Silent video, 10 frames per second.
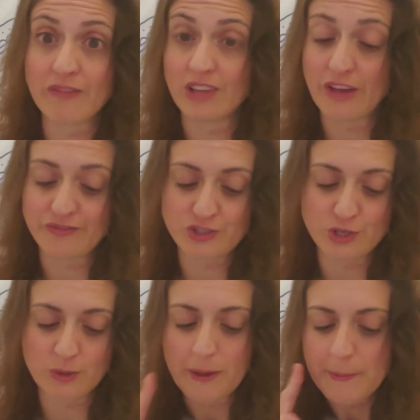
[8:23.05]
have left
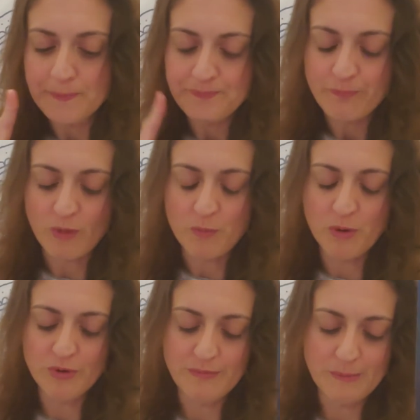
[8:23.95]
you.
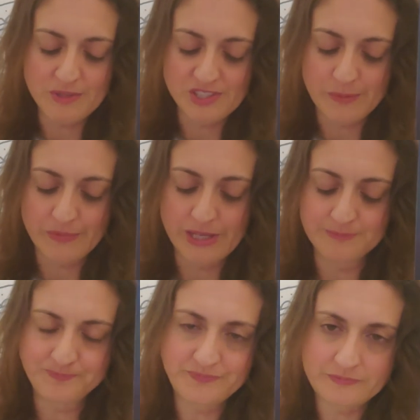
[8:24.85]
But remember something.